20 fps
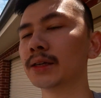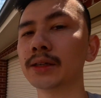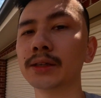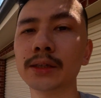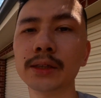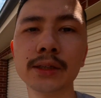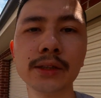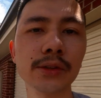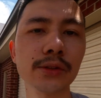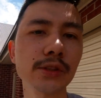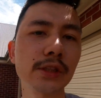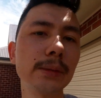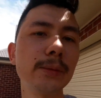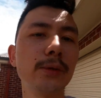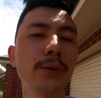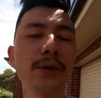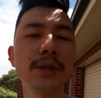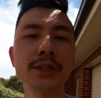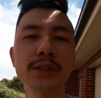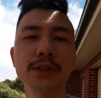you'll see me
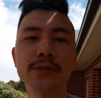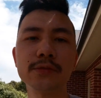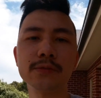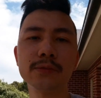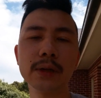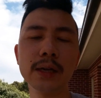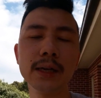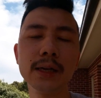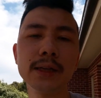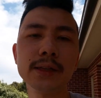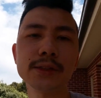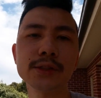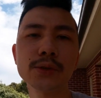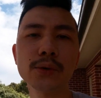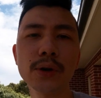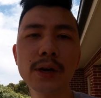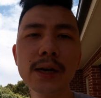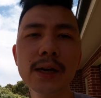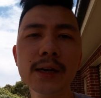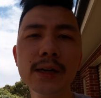wash the
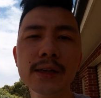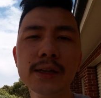Soarer.